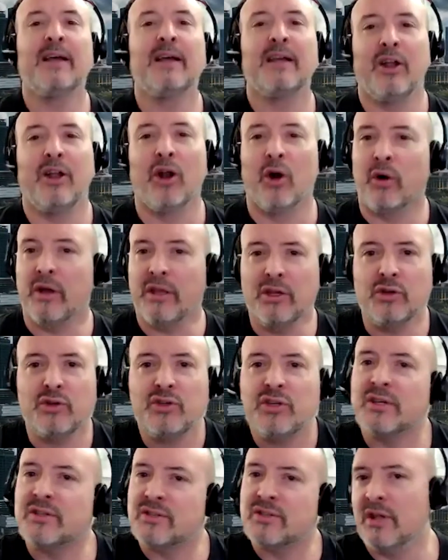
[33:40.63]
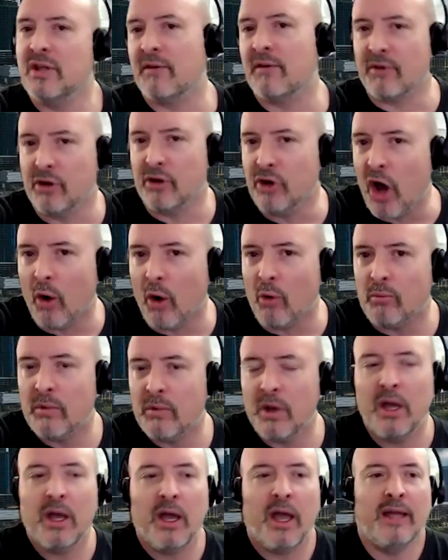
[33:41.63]
You know, you just never know.
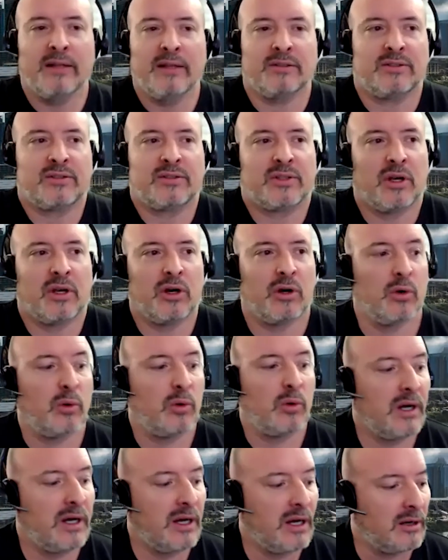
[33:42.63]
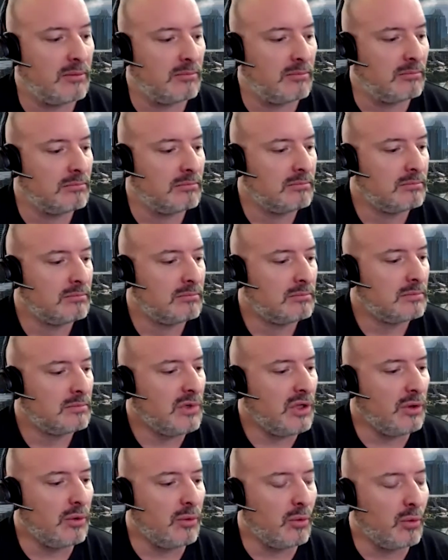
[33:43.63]
And so um,
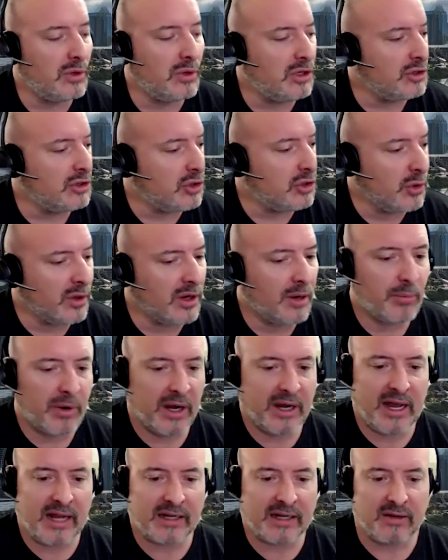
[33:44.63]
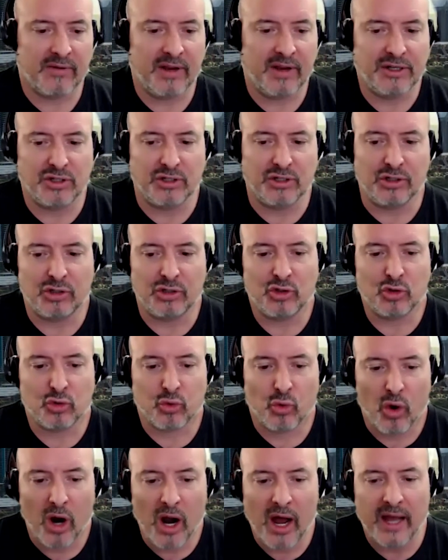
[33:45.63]
you, when you're doing a brand activation,
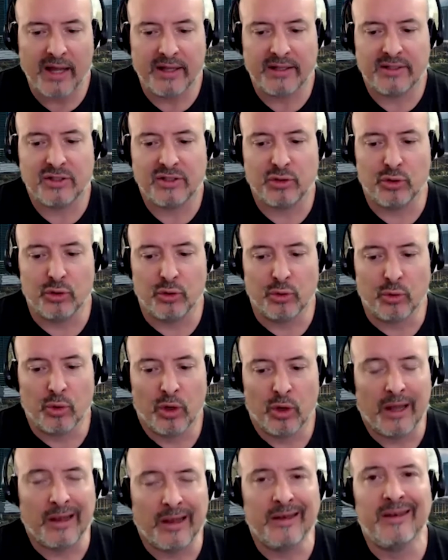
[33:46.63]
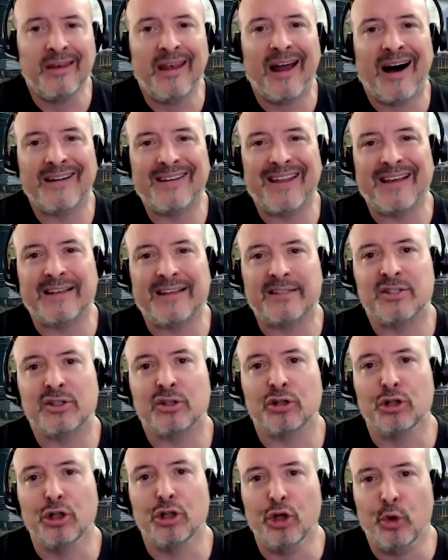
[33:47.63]
try to not
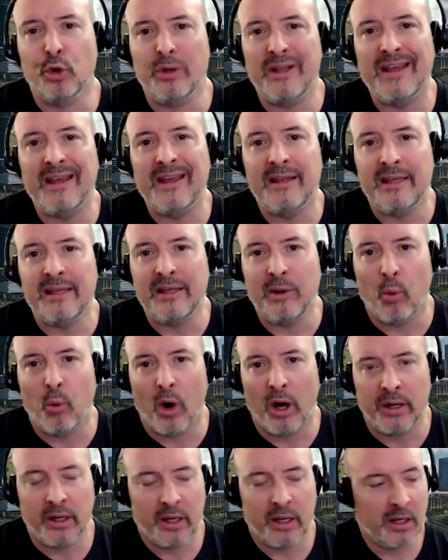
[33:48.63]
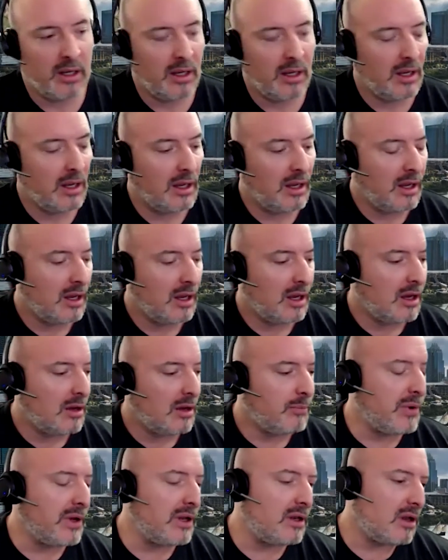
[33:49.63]
exclude anyone.
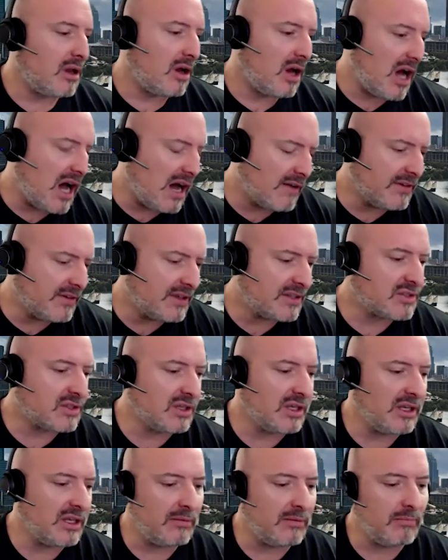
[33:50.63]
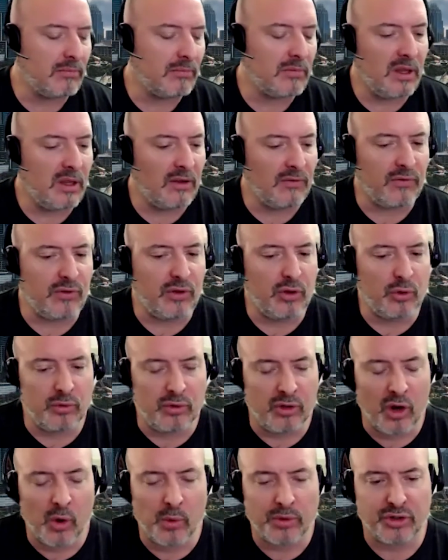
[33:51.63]
But obviously, if you
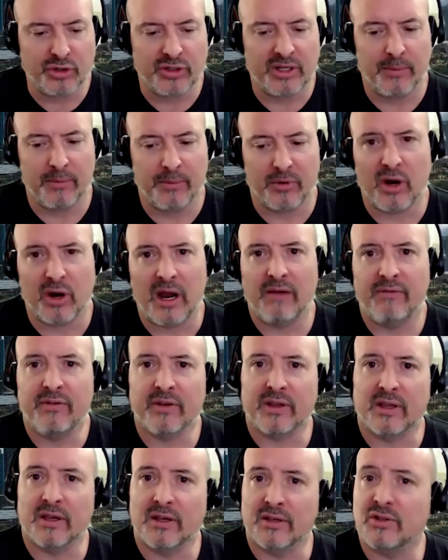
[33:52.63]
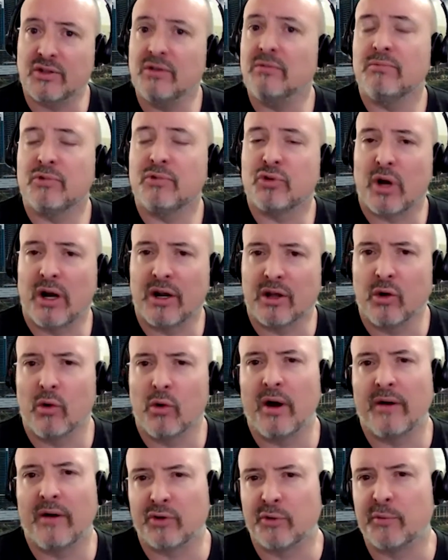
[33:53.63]
know what your demographic is, try to
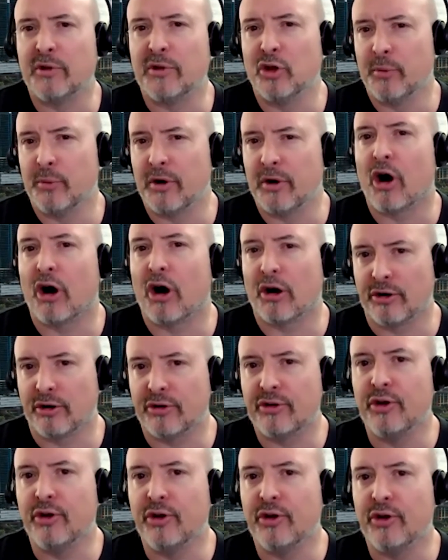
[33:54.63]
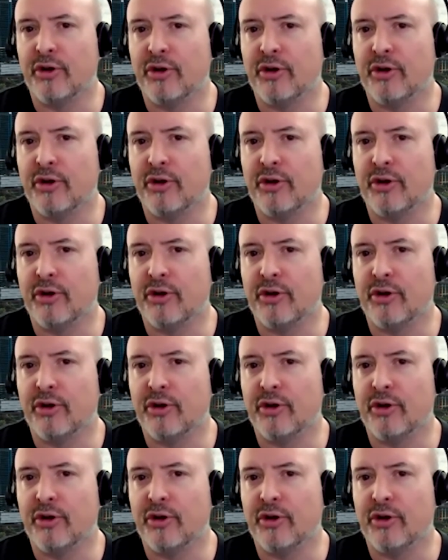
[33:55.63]
go after them a little bit harder too.